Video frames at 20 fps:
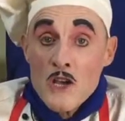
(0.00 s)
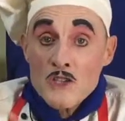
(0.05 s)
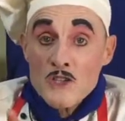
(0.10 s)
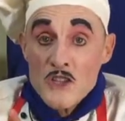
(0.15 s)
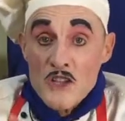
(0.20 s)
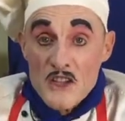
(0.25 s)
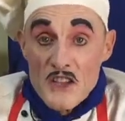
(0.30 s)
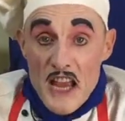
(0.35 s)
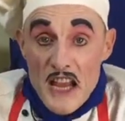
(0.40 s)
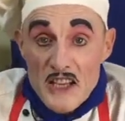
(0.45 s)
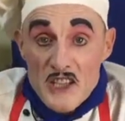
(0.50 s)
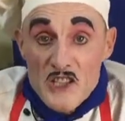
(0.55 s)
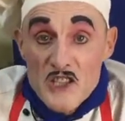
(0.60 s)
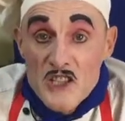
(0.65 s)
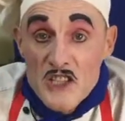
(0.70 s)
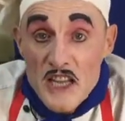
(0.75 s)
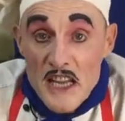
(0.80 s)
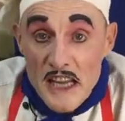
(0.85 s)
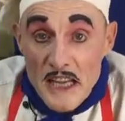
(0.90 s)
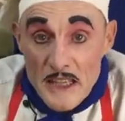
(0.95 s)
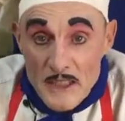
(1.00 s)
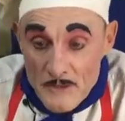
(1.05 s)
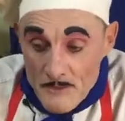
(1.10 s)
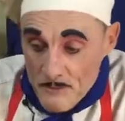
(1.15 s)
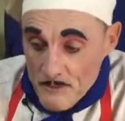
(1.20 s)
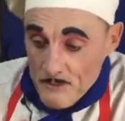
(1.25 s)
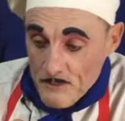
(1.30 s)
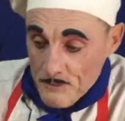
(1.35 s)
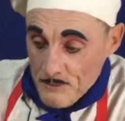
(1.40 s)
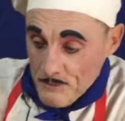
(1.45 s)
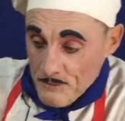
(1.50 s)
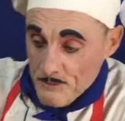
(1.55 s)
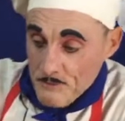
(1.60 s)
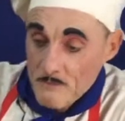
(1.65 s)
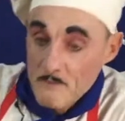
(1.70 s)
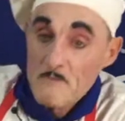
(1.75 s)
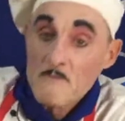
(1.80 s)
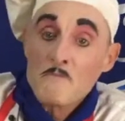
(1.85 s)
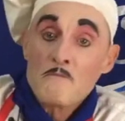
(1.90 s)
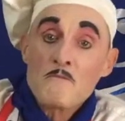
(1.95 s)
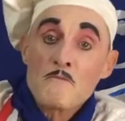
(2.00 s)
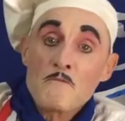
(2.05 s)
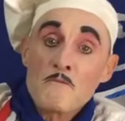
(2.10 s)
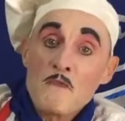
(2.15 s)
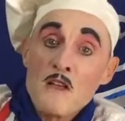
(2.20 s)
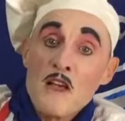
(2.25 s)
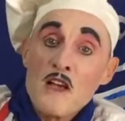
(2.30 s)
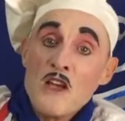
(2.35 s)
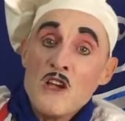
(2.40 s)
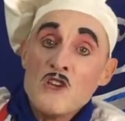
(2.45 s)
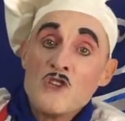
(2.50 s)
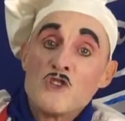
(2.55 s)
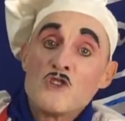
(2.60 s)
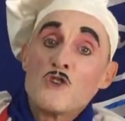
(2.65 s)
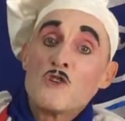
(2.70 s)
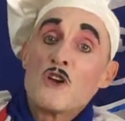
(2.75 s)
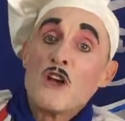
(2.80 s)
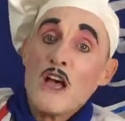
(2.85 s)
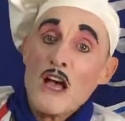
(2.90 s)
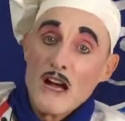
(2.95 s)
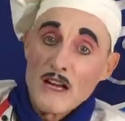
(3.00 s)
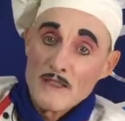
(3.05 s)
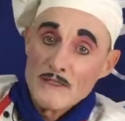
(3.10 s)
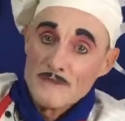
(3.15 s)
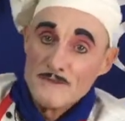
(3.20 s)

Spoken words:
The next thing is sugar.